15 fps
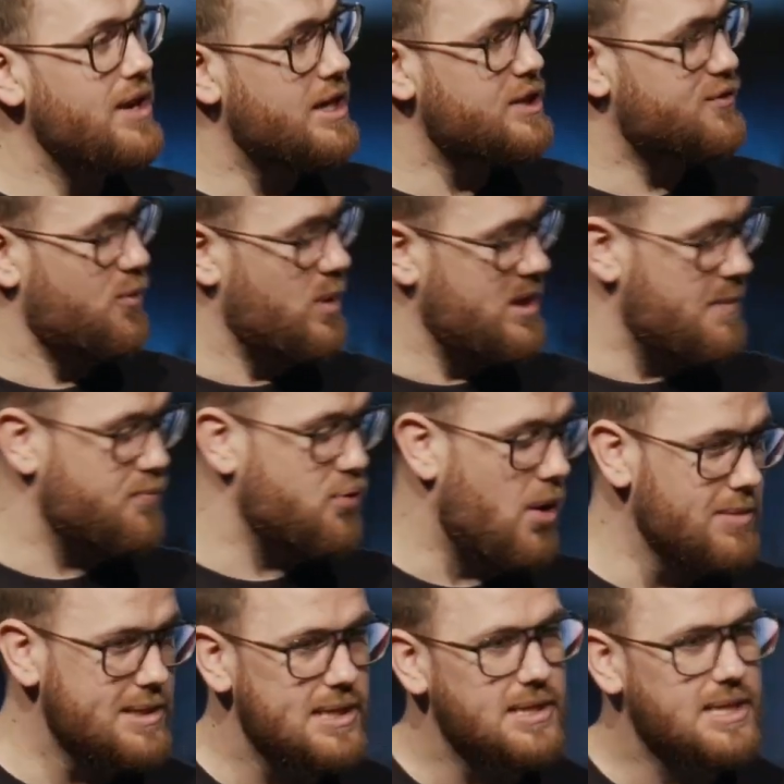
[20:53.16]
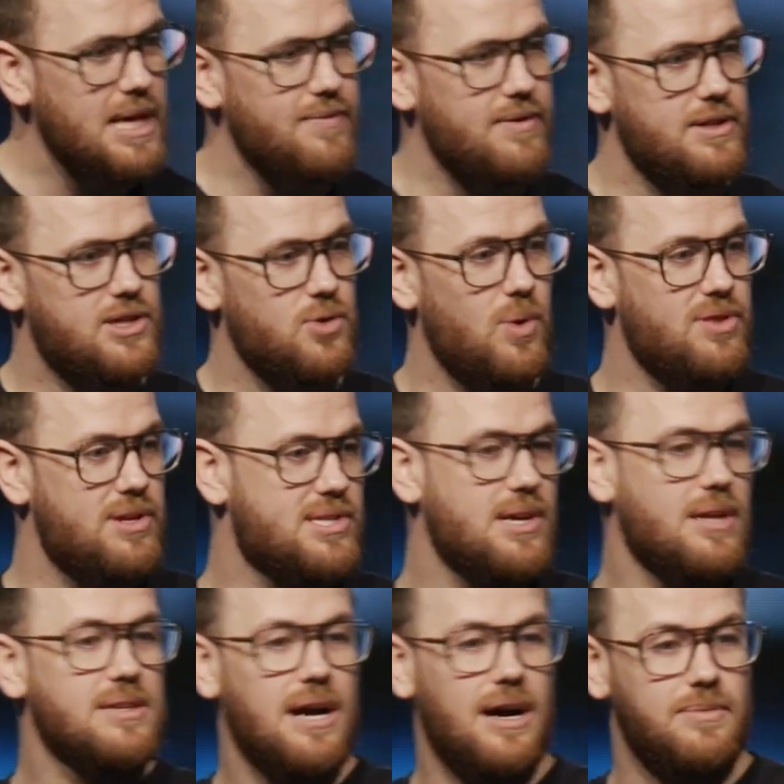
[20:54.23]
years from when the promise is given to when the
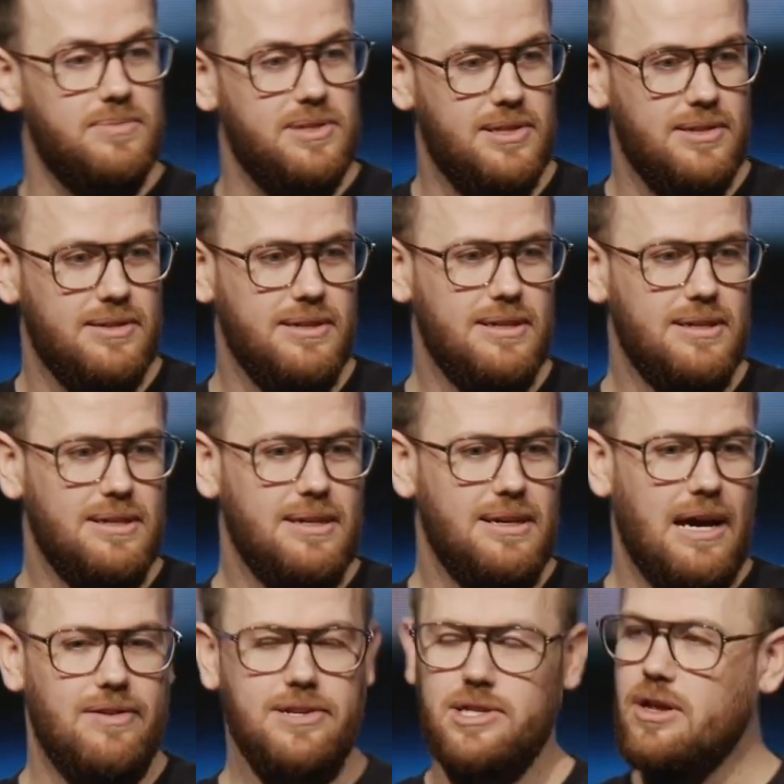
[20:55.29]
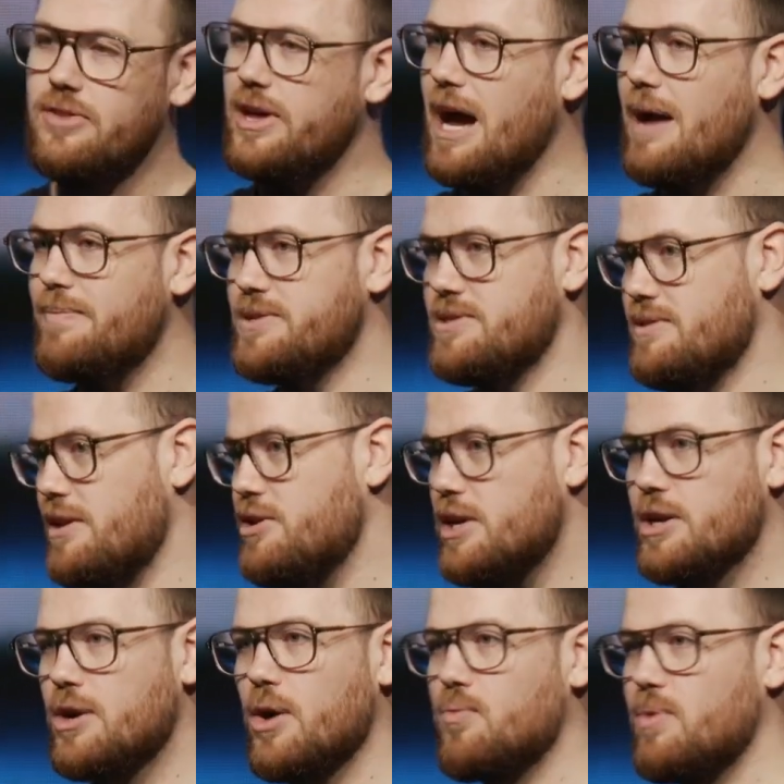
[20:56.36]
son comes. And there's a lot that happens in there. You
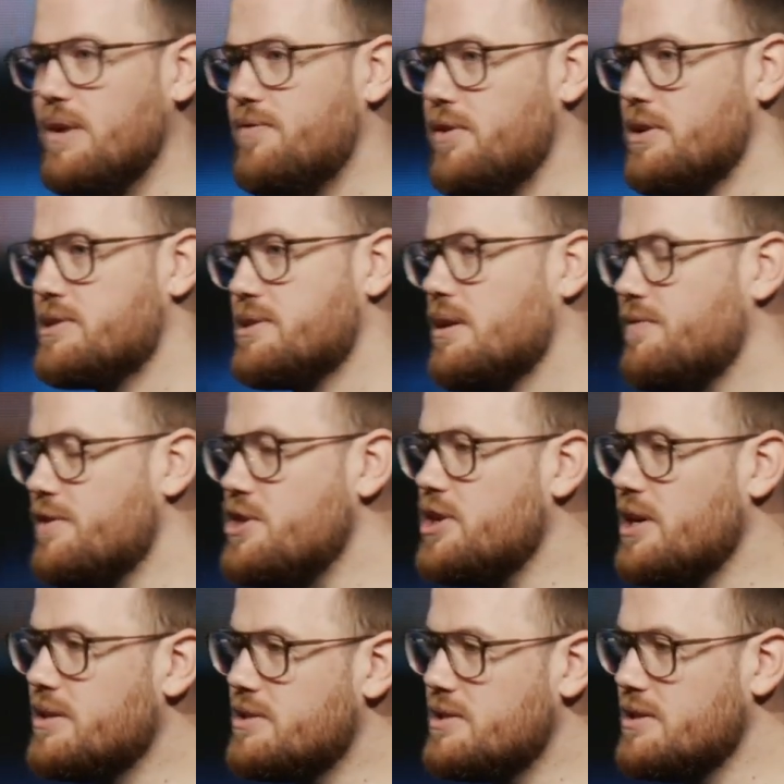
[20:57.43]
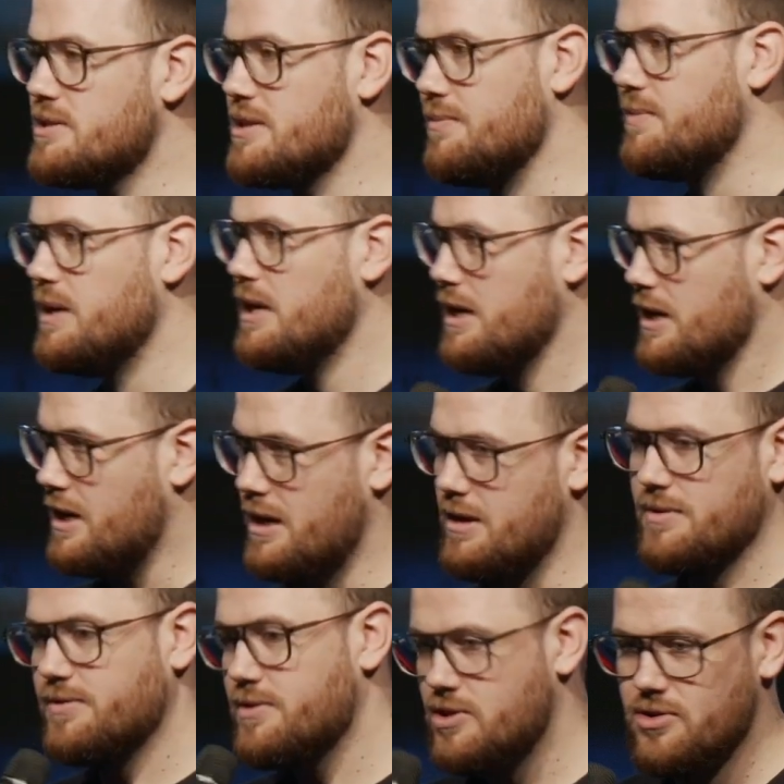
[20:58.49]
can go read for yourself in Genesis. I'm
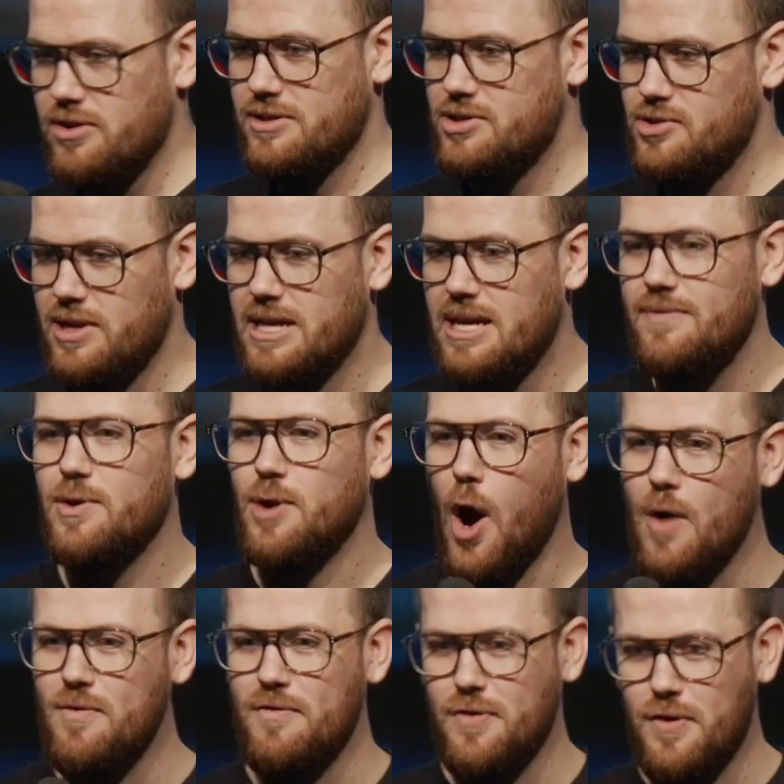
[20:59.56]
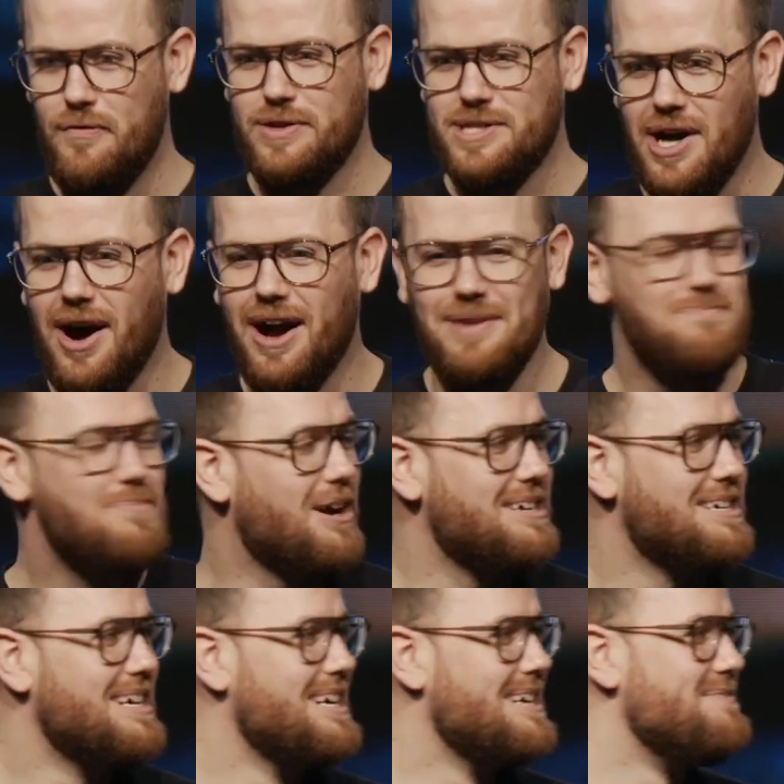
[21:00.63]
kind of trying to give you an overview for time,
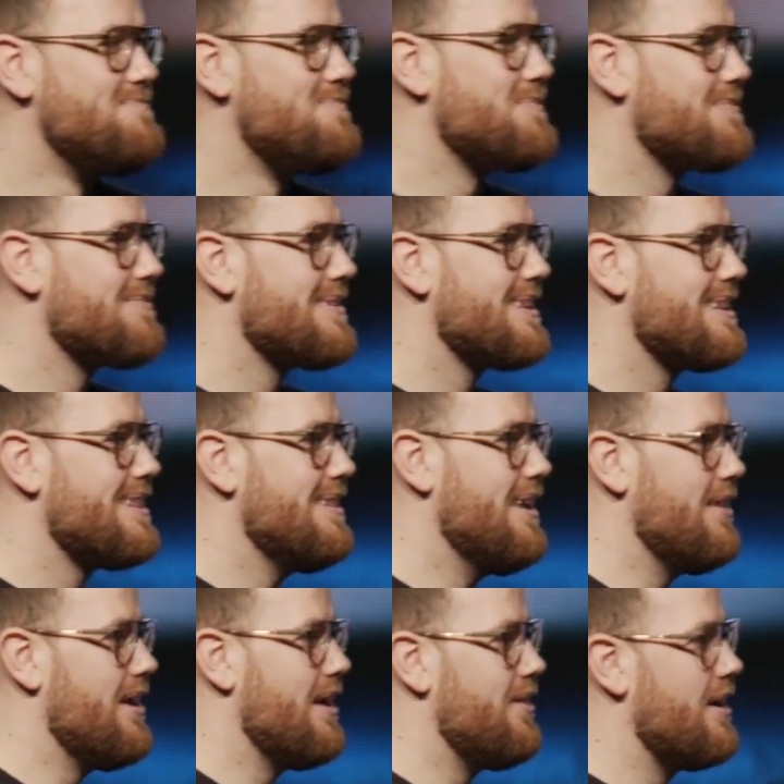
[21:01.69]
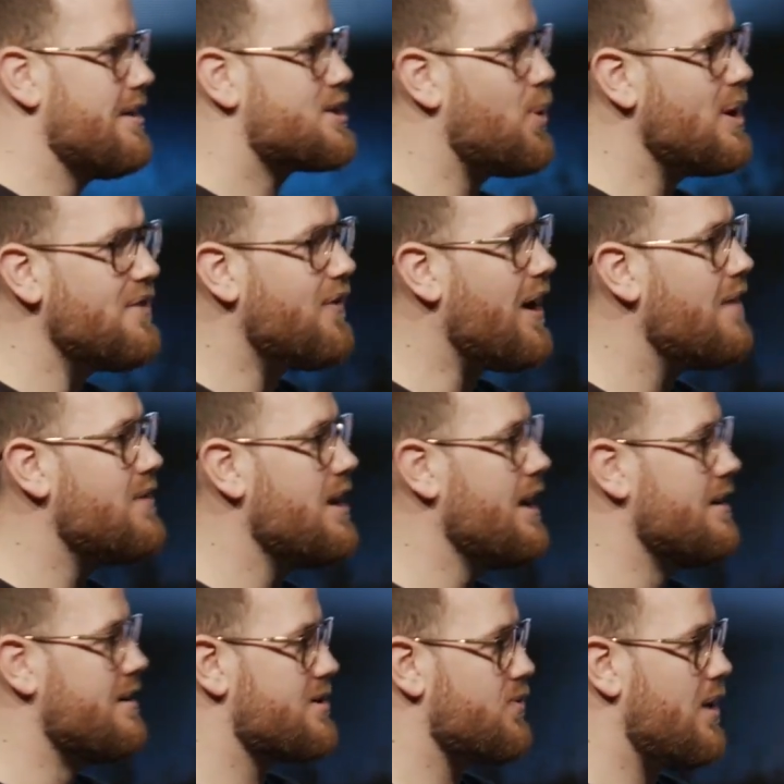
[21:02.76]
but The 25
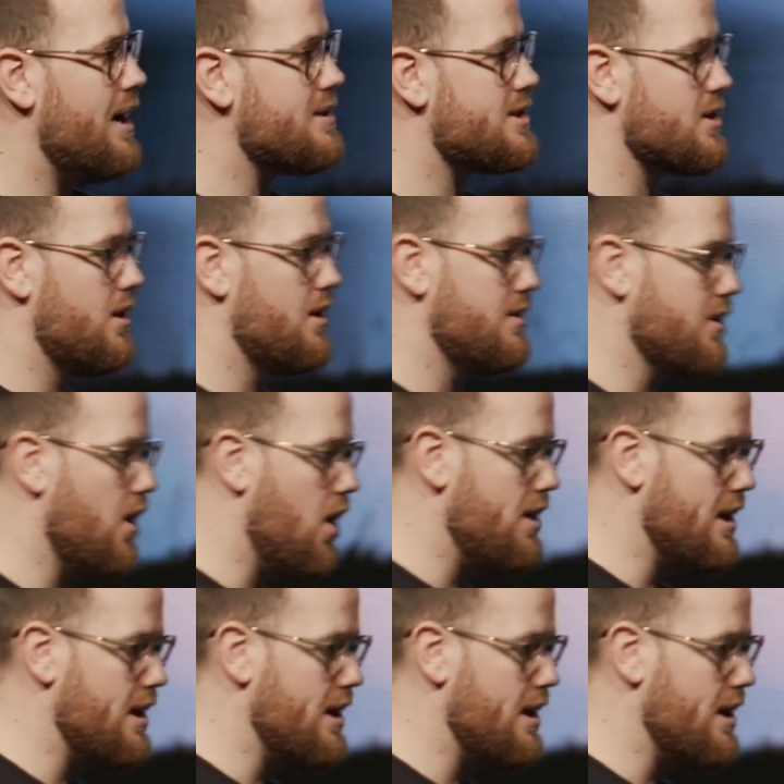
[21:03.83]
years, right? So not